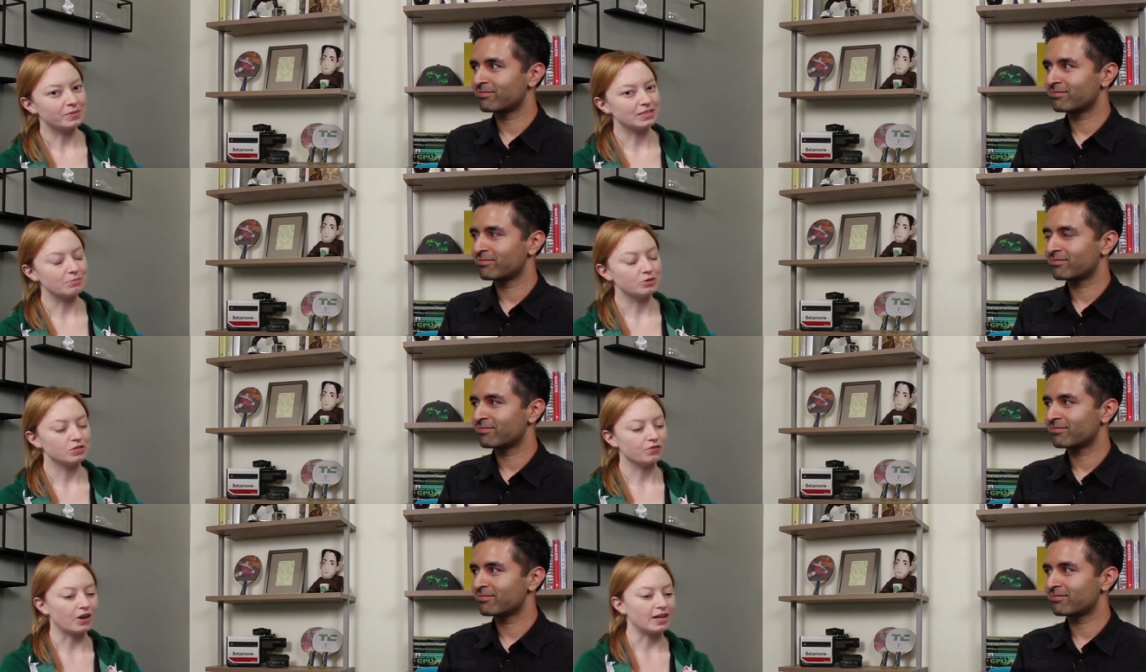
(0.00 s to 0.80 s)
Speaker 1: with some
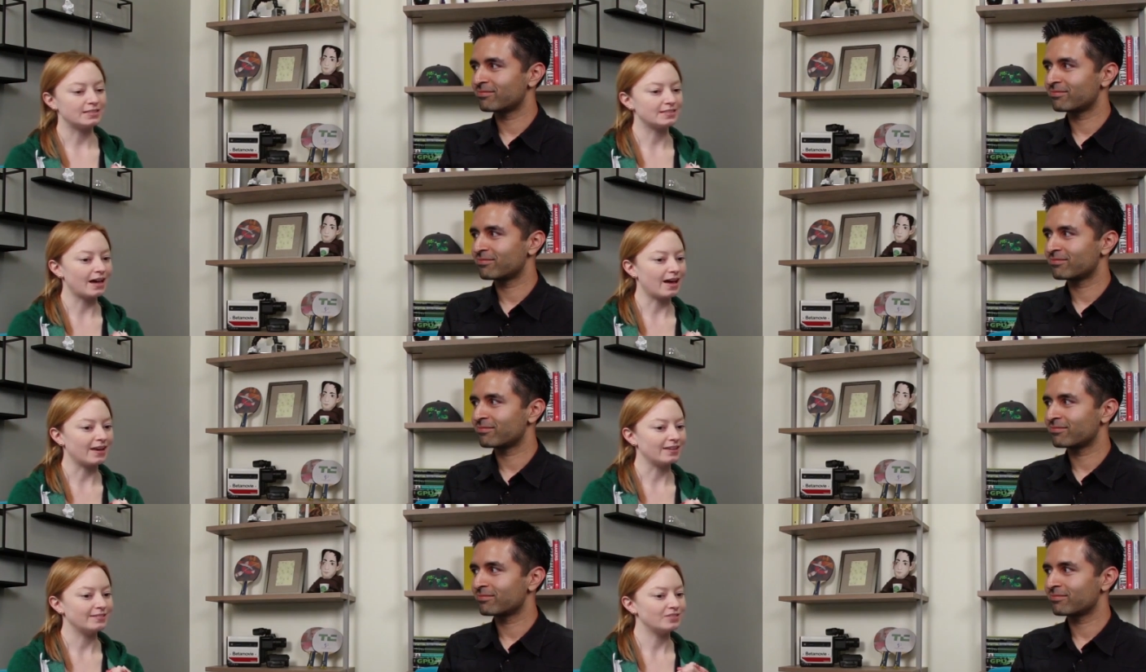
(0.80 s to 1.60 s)
news for us.
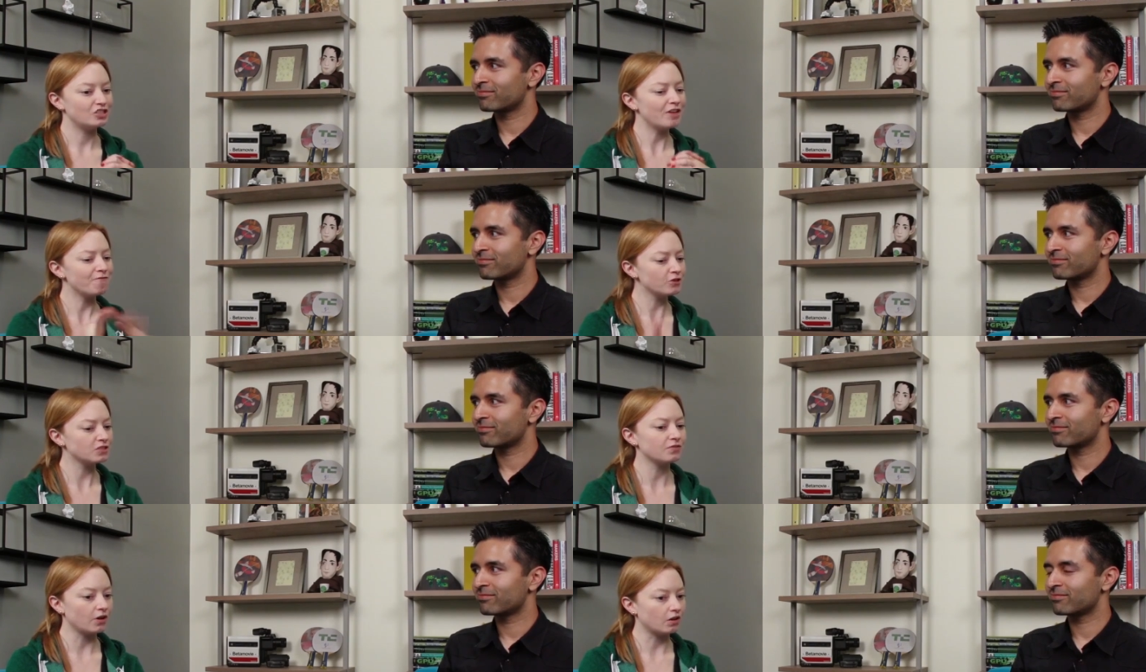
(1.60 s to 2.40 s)
Jay,
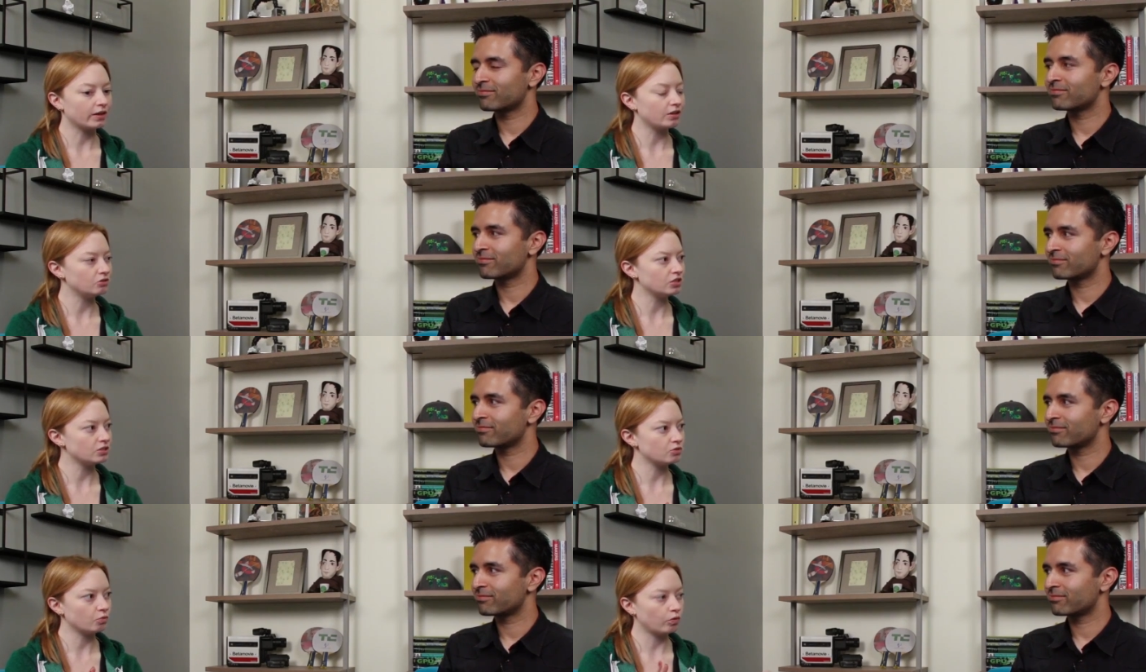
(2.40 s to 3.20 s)
first of all, can you
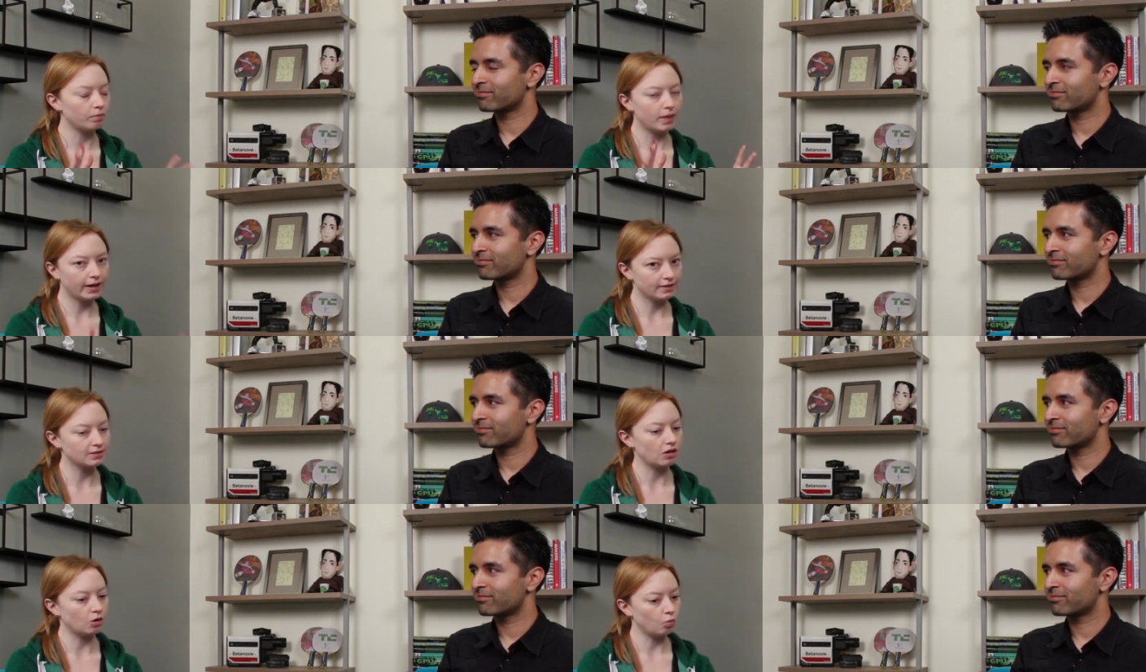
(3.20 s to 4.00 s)
just remind
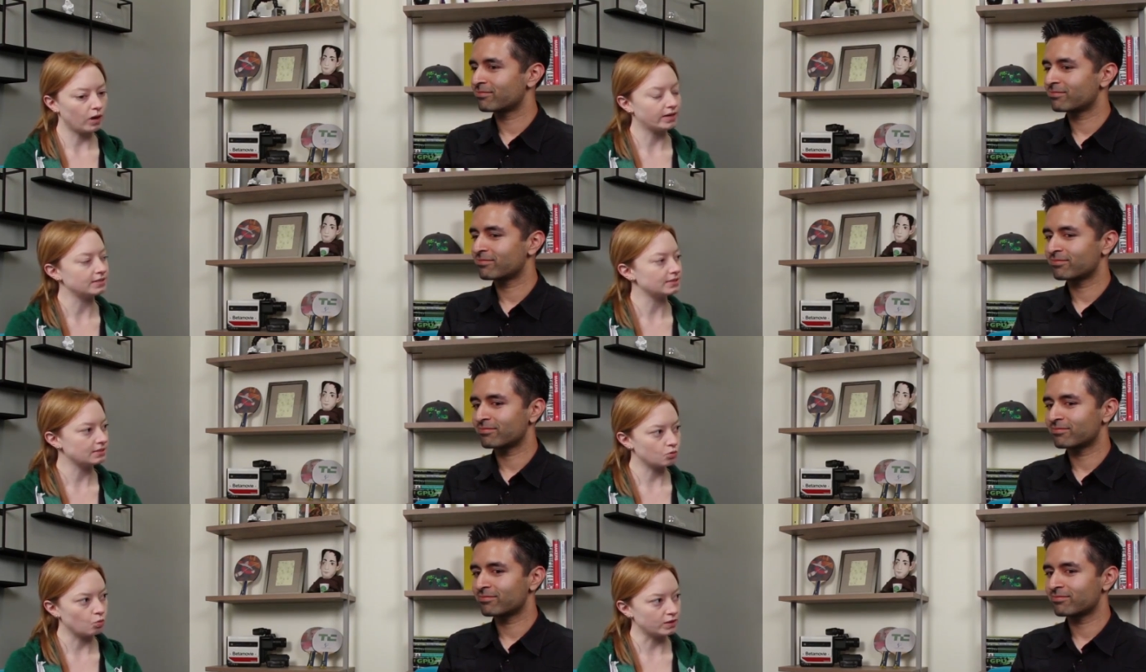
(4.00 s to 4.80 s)
us all
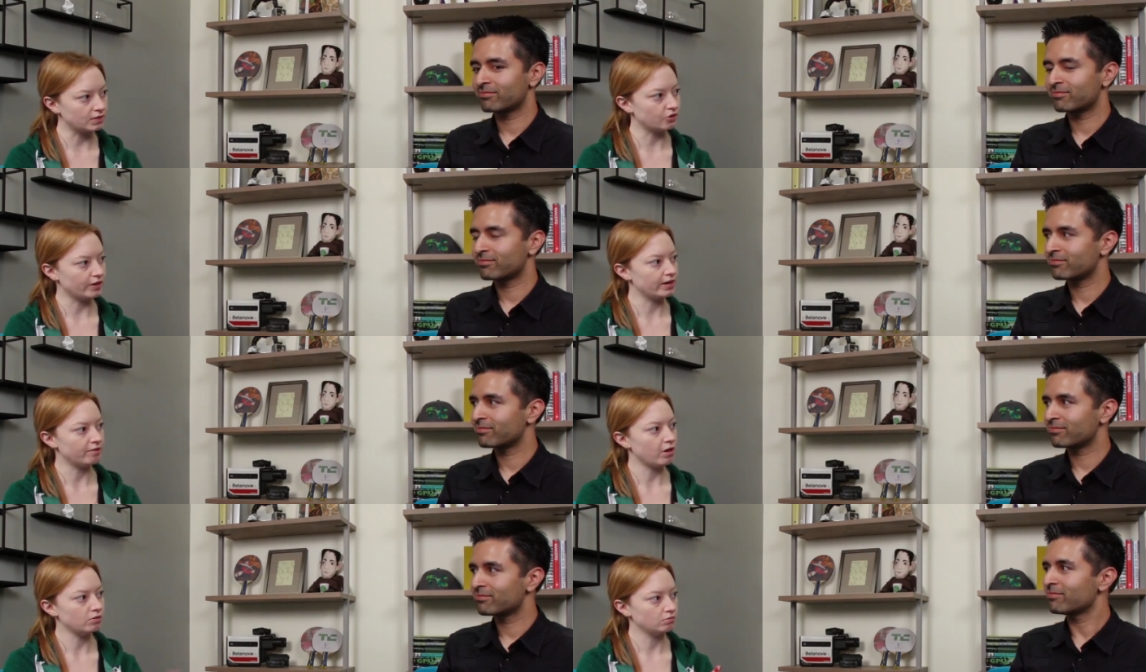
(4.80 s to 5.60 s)
what's Screen
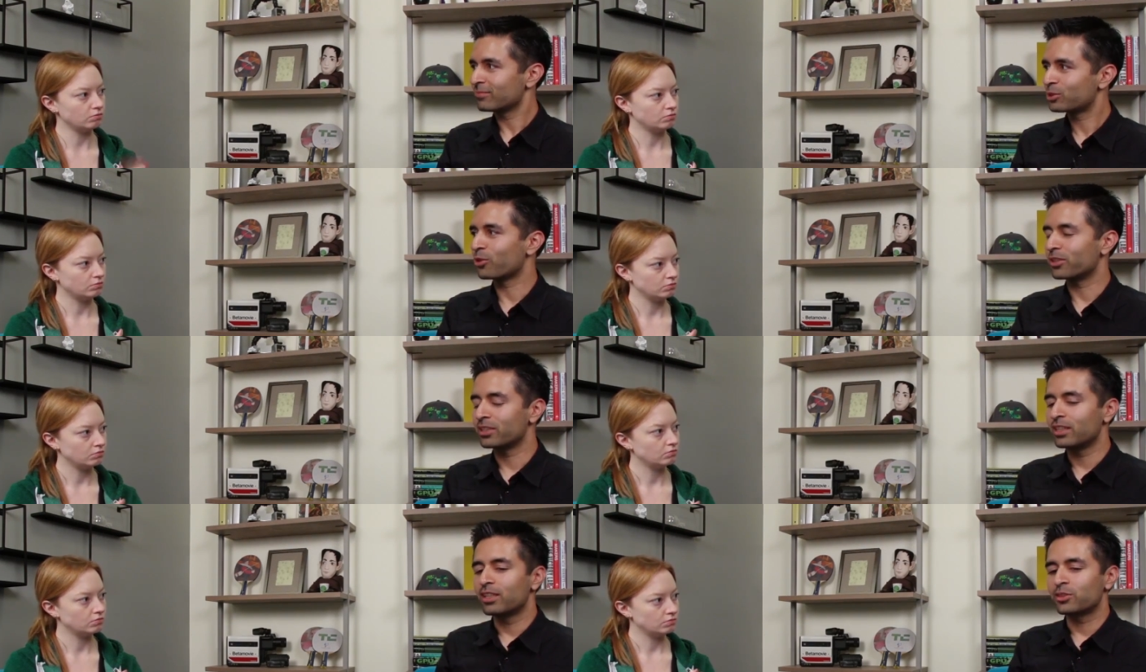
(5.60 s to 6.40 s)
Hero?
Speaker 2: Sure.
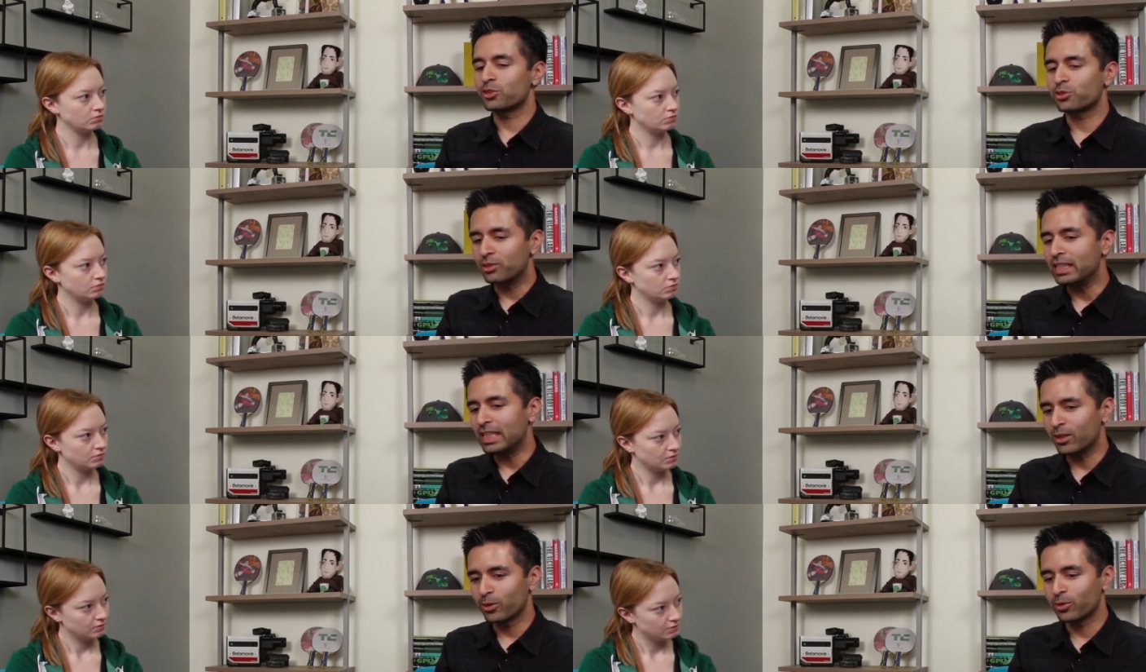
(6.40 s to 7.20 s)
So Screen
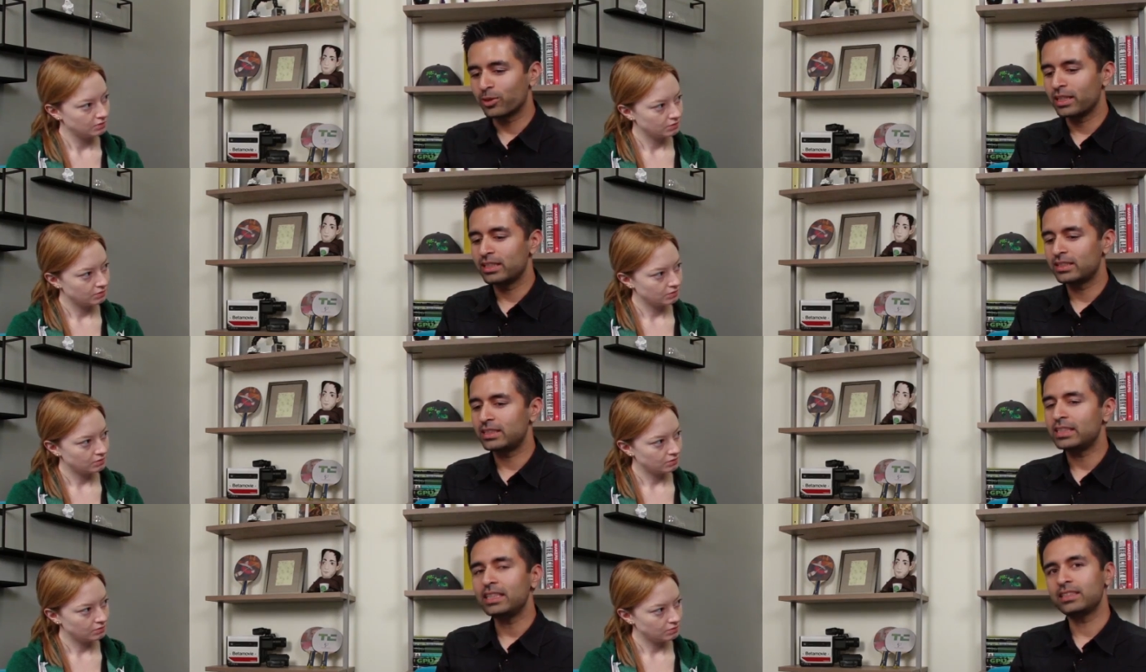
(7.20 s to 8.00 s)
Hero is
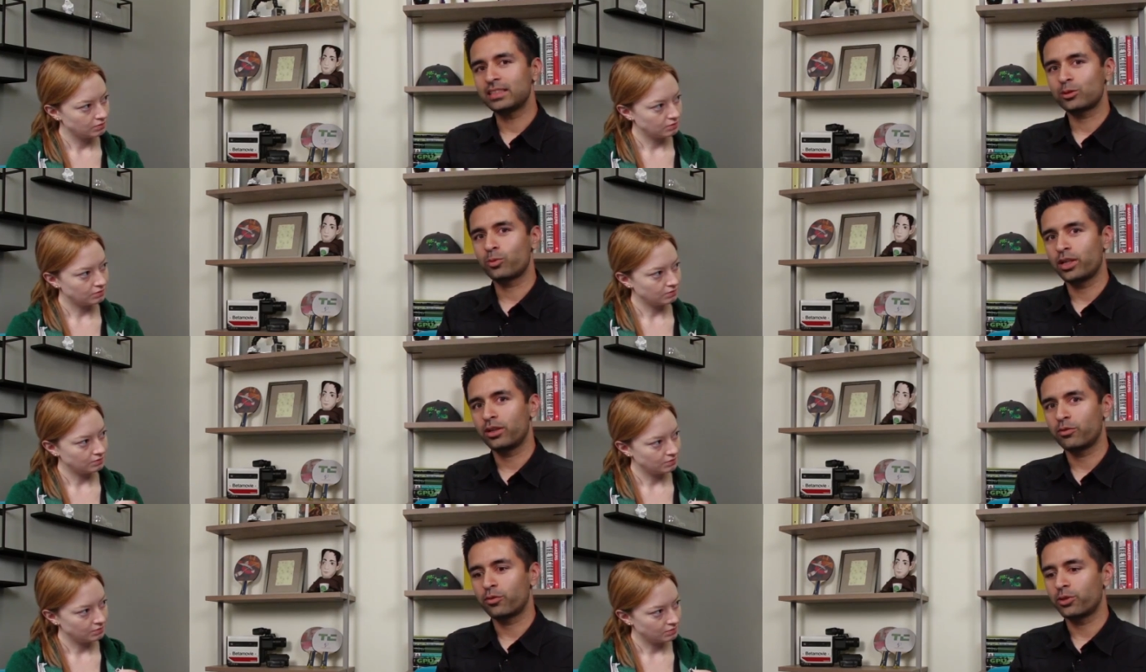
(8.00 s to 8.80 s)
the easiest
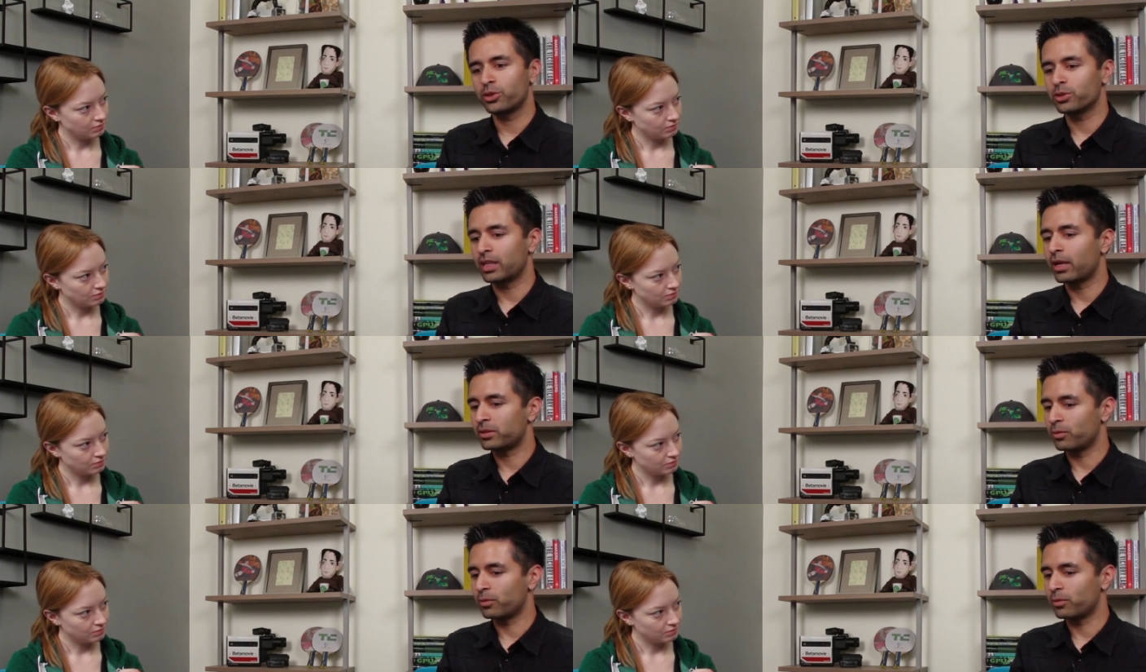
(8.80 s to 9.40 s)
way for you to get